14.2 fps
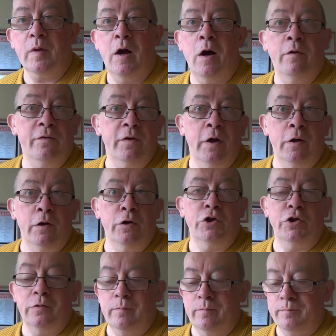Auf
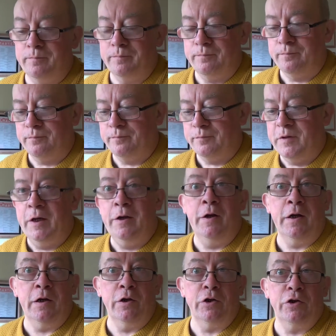Englisch. In
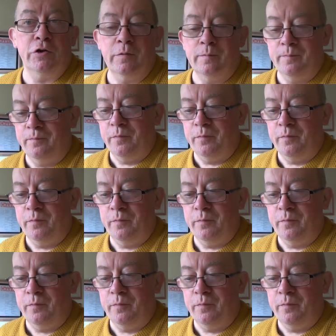English.